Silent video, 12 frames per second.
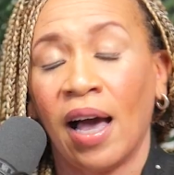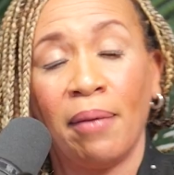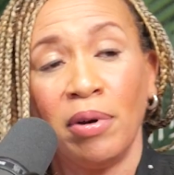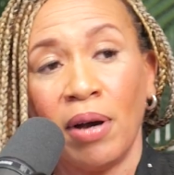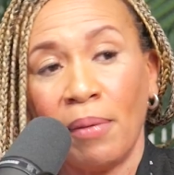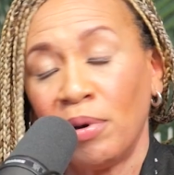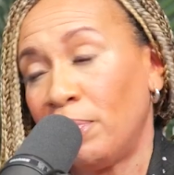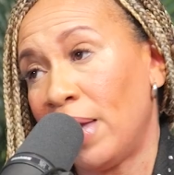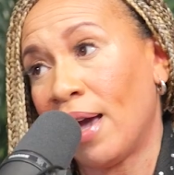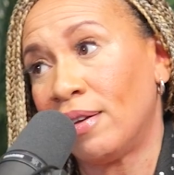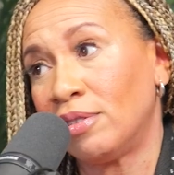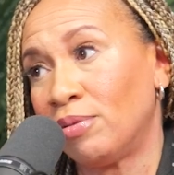I'm gonna
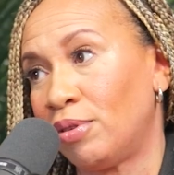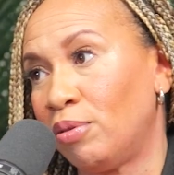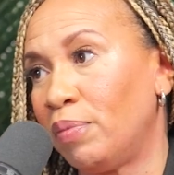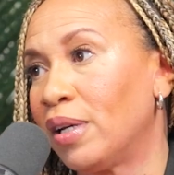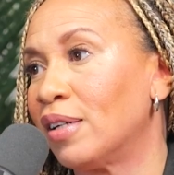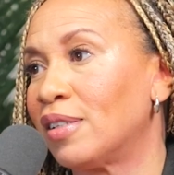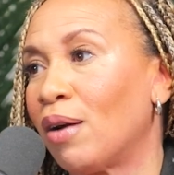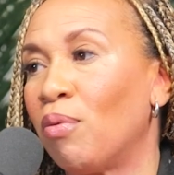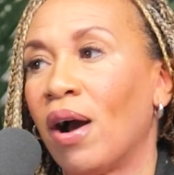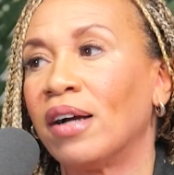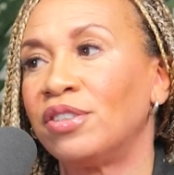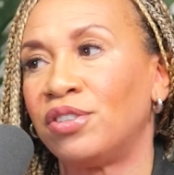be honest with you, because I
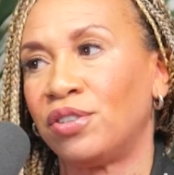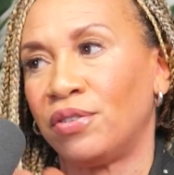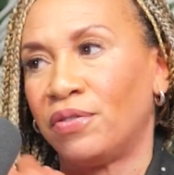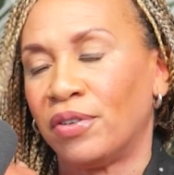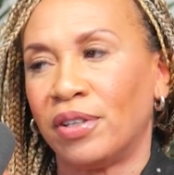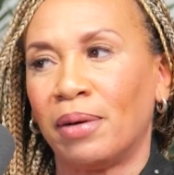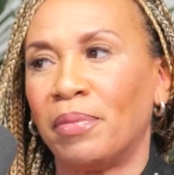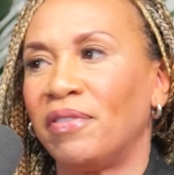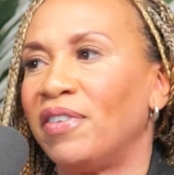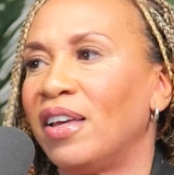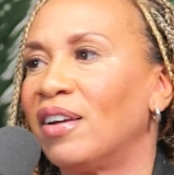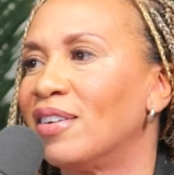watched you for a number
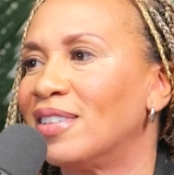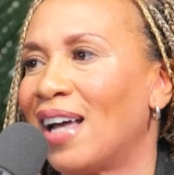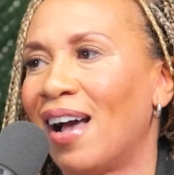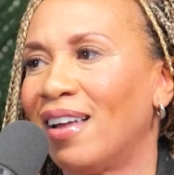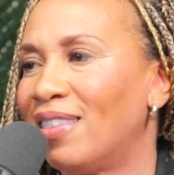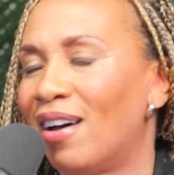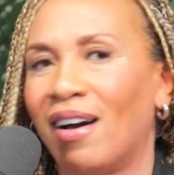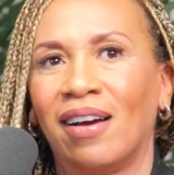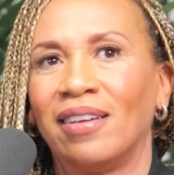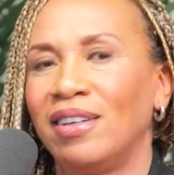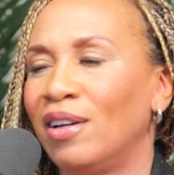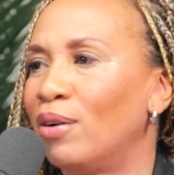of years. I
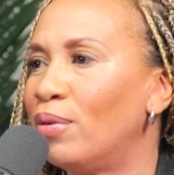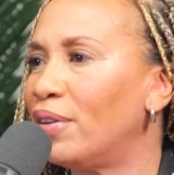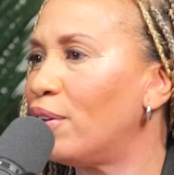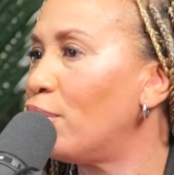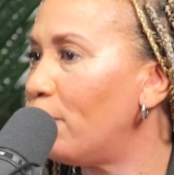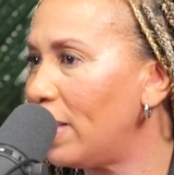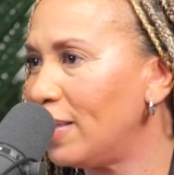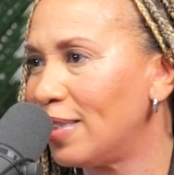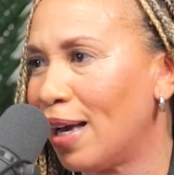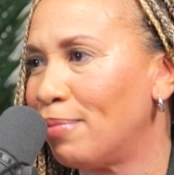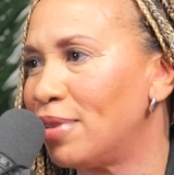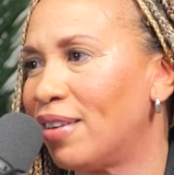thought, you know what? There were many
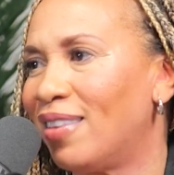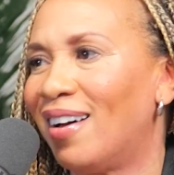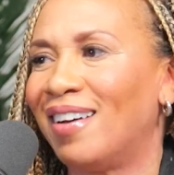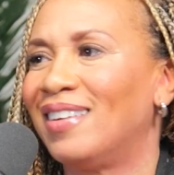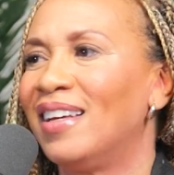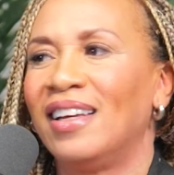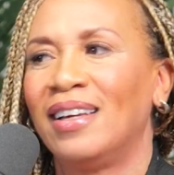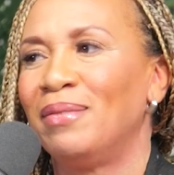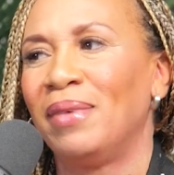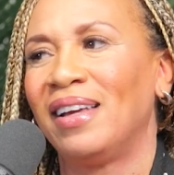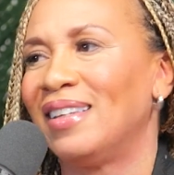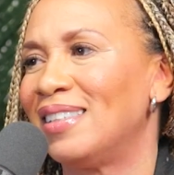times I thought,
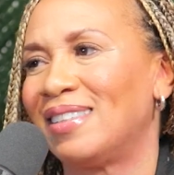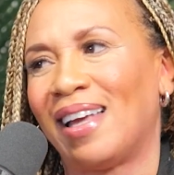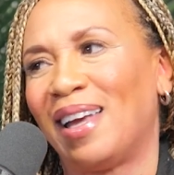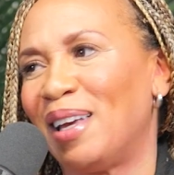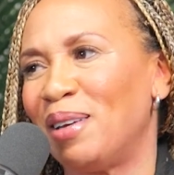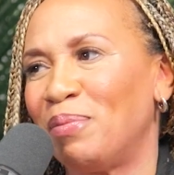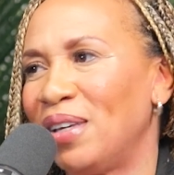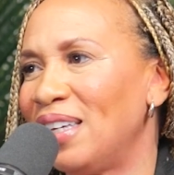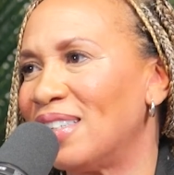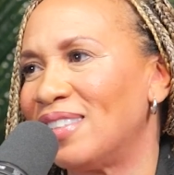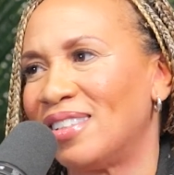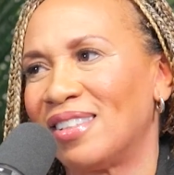man, this Abe,
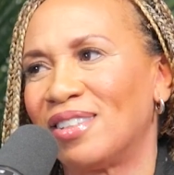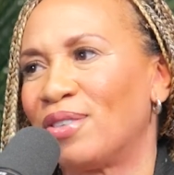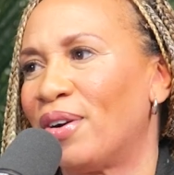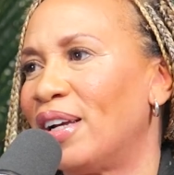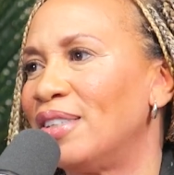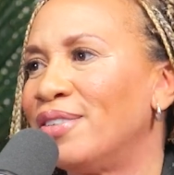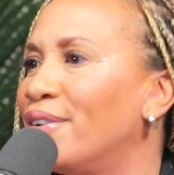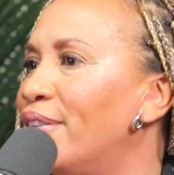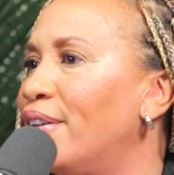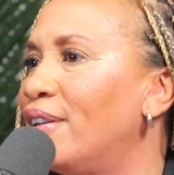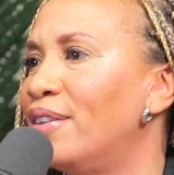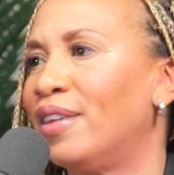he is just crazier
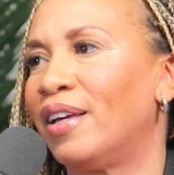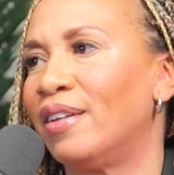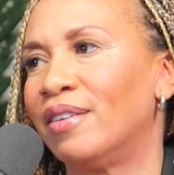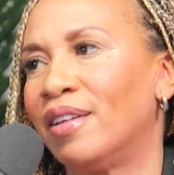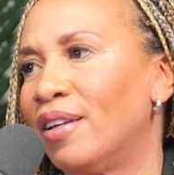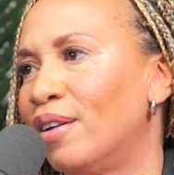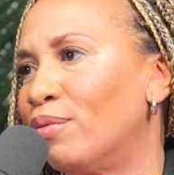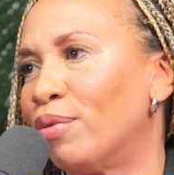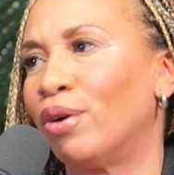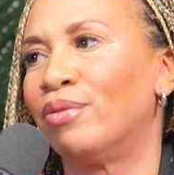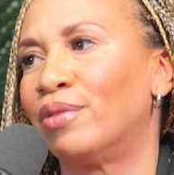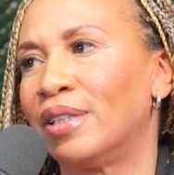than a
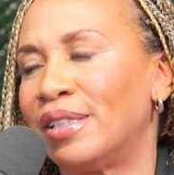road